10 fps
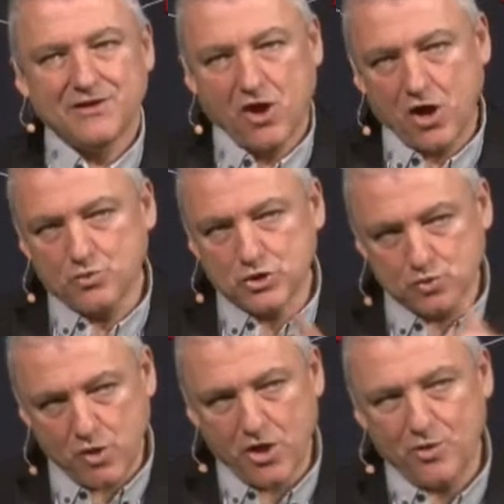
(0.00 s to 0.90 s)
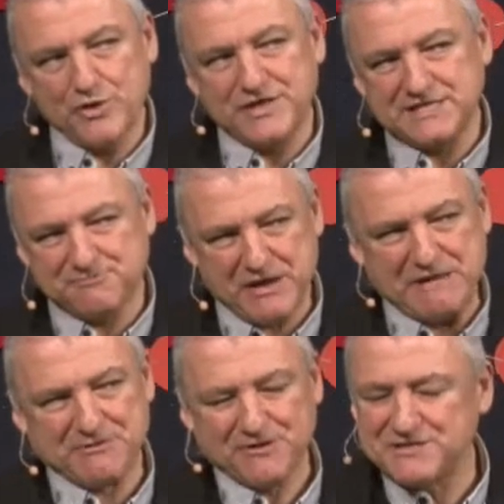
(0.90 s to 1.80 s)
God would dwell with his
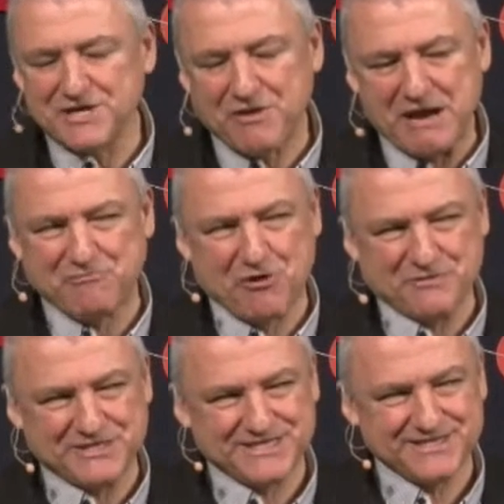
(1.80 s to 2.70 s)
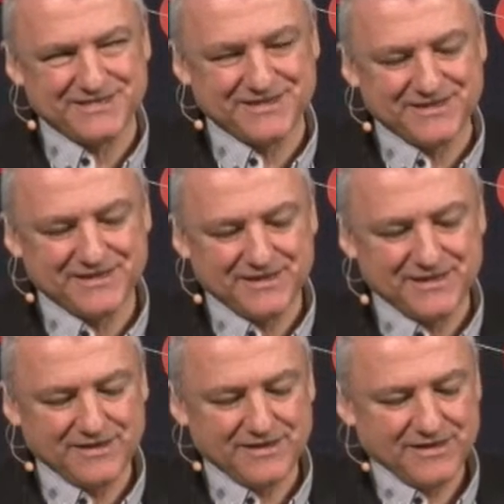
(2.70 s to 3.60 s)
people. It was a great promise.
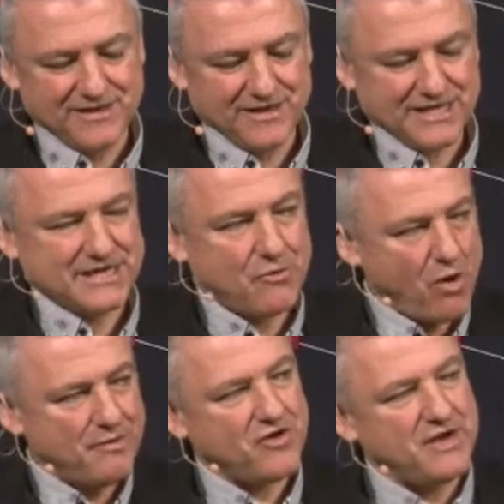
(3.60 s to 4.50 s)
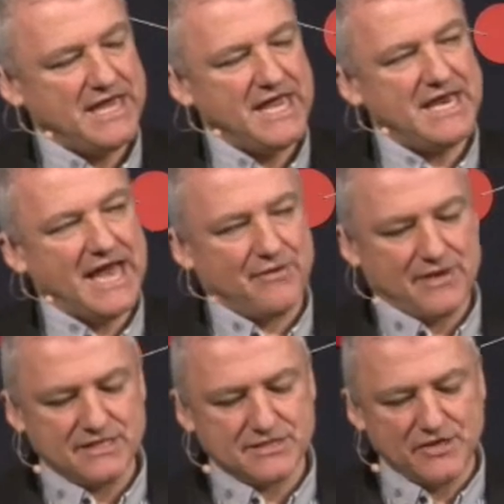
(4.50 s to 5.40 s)
And so, what we've got here now
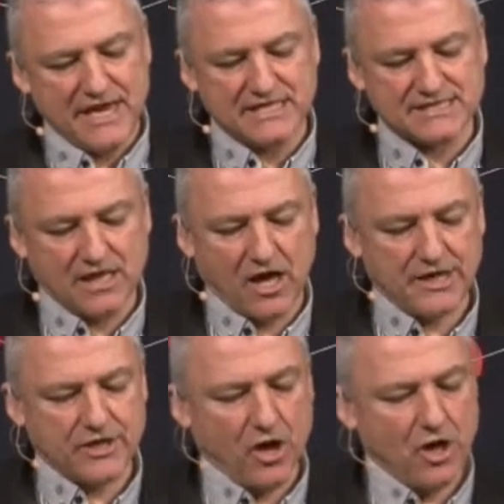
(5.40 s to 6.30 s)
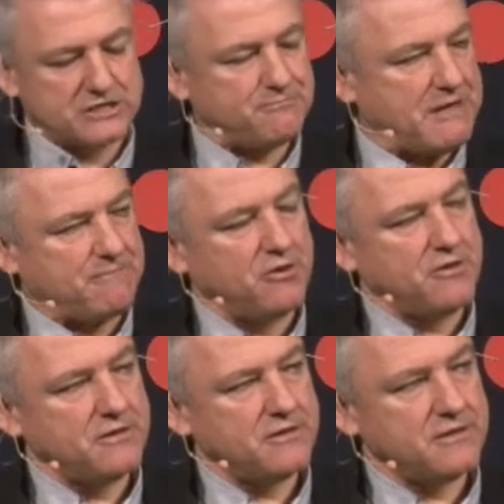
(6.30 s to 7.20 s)
is on the next slide God's people